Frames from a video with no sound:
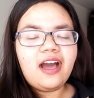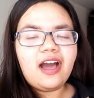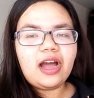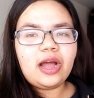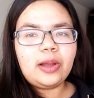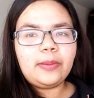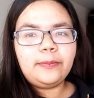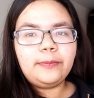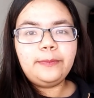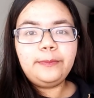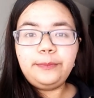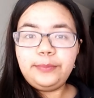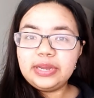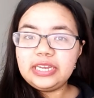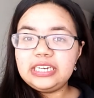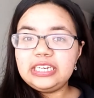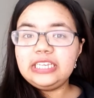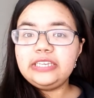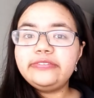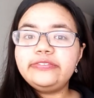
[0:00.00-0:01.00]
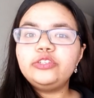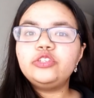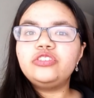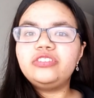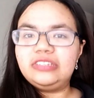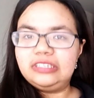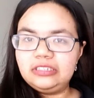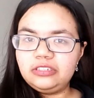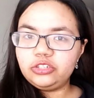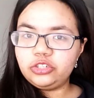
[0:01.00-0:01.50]
But if you
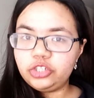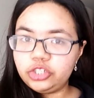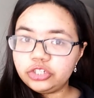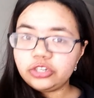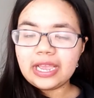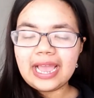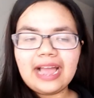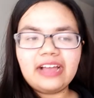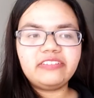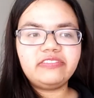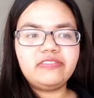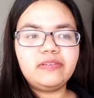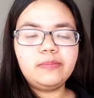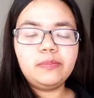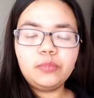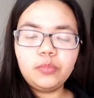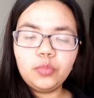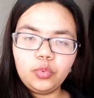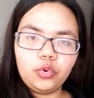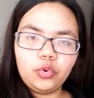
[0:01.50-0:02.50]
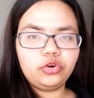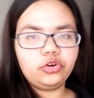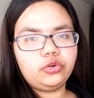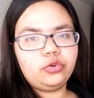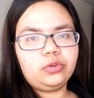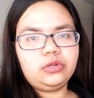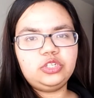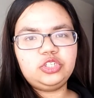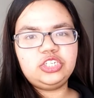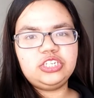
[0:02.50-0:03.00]
still do have more
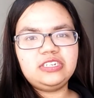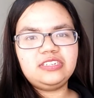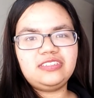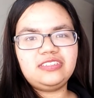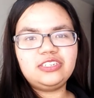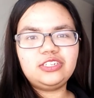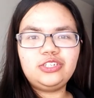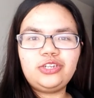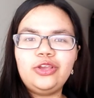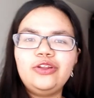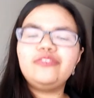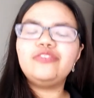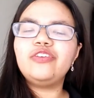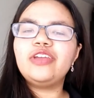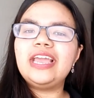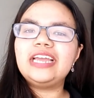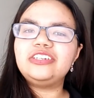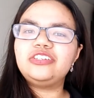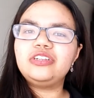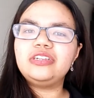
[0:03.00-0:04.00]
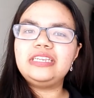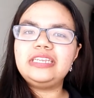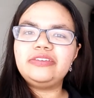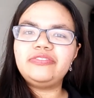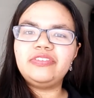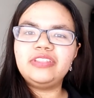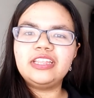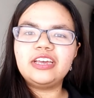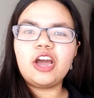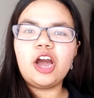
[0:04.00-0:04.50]
questions, don't forget to leave
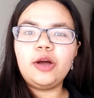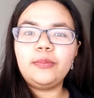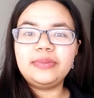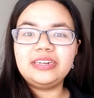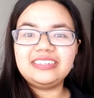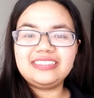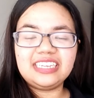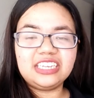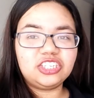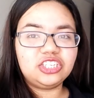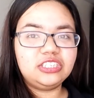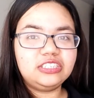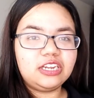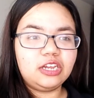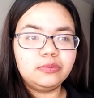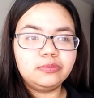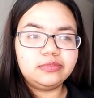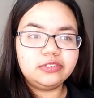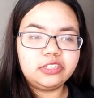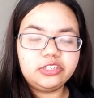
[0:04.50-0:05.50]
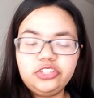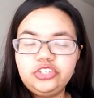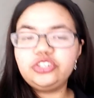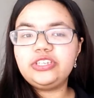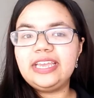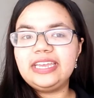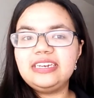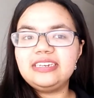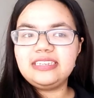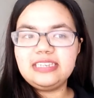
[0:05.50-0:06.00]
in the comment section down below. You
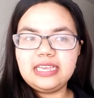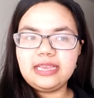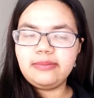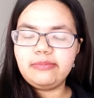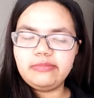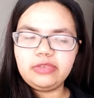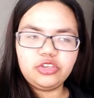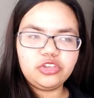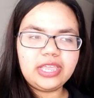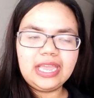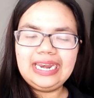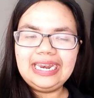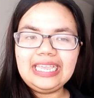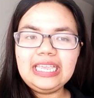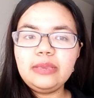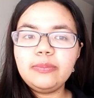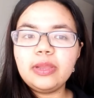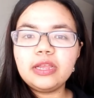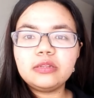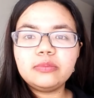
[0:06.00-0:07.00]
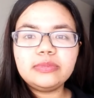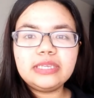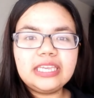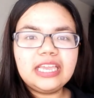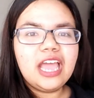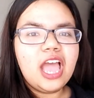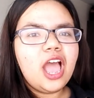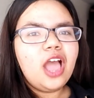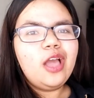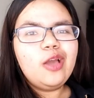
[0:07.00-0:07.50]
can DM me, you can email
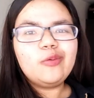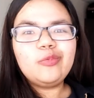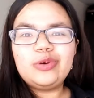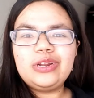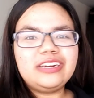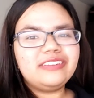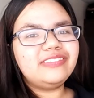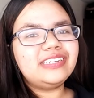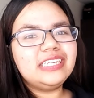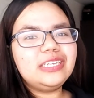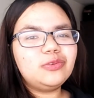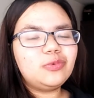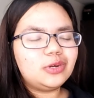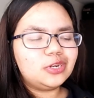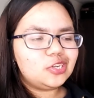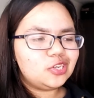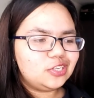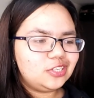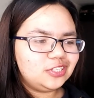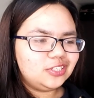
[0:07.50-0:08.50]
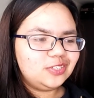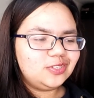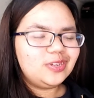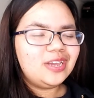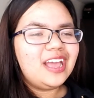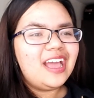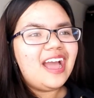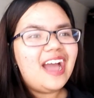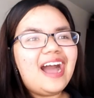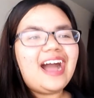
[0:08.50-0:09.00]
me, whatever you want to do.
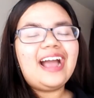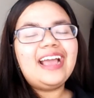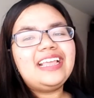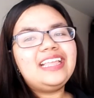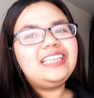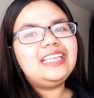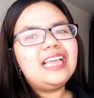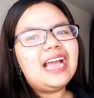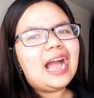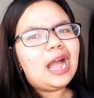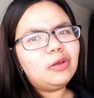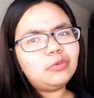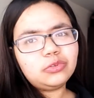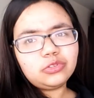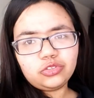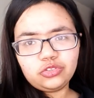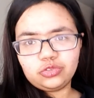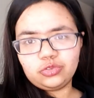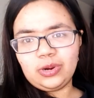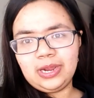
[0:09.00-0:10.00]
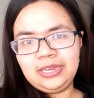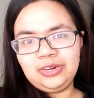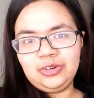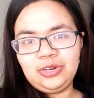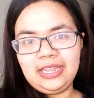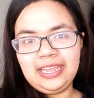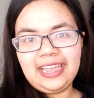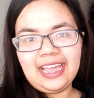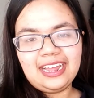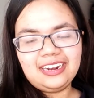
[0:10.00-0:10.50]
I will try
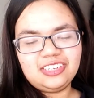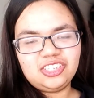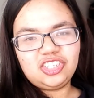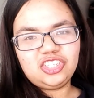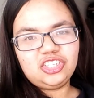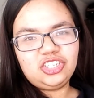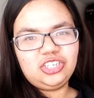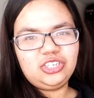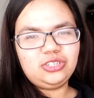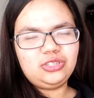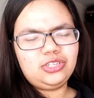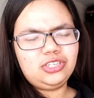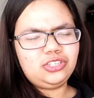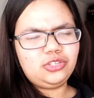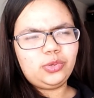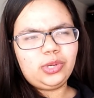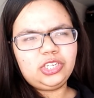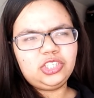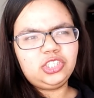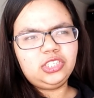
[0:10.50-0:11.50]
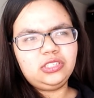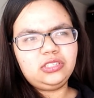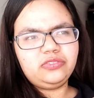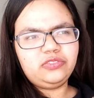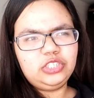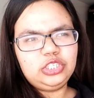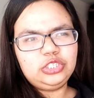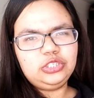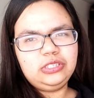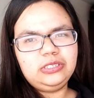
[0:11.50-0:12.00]
to like answer those questions
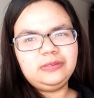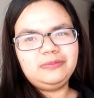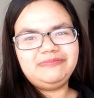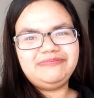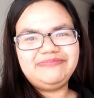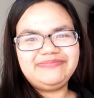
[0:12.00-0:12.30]
for you.